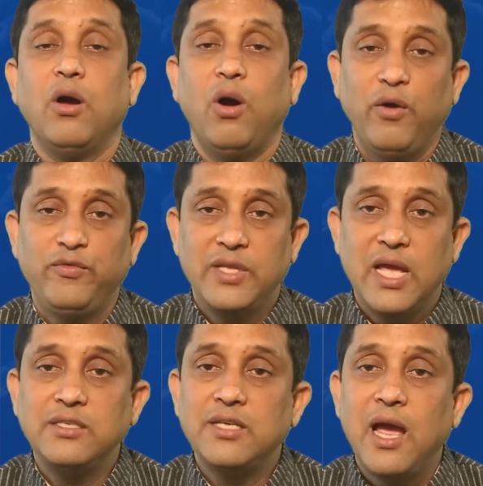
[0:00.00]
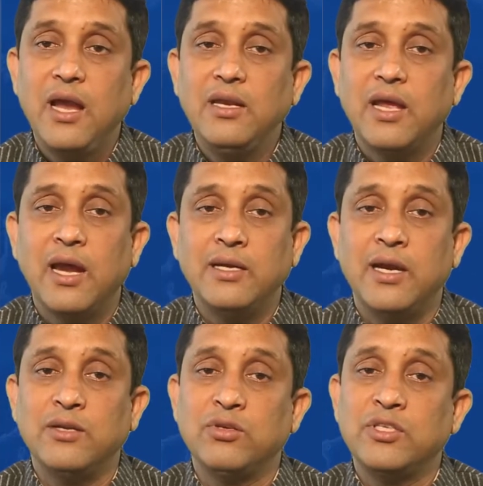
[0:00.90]
of their child, and
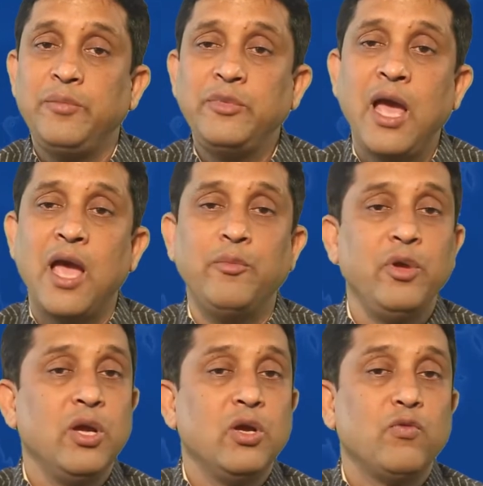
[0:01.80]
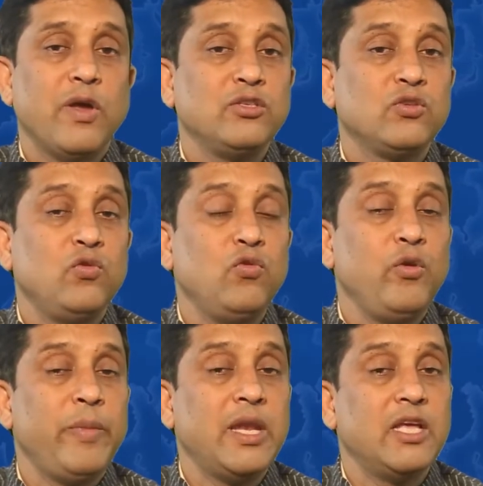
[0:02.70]
at the same time one
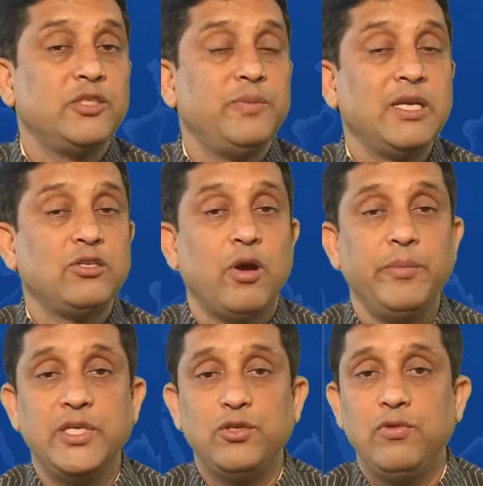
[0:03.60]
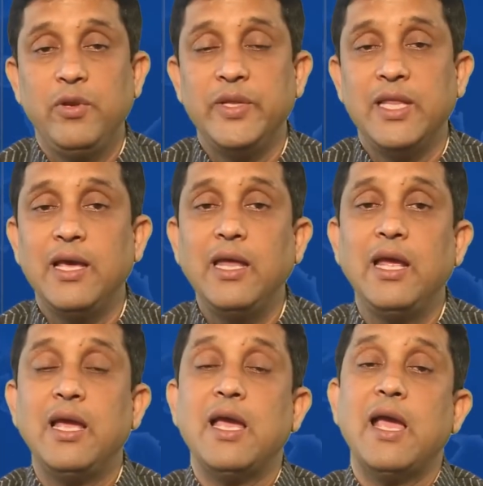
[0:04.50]
school management committee will be there,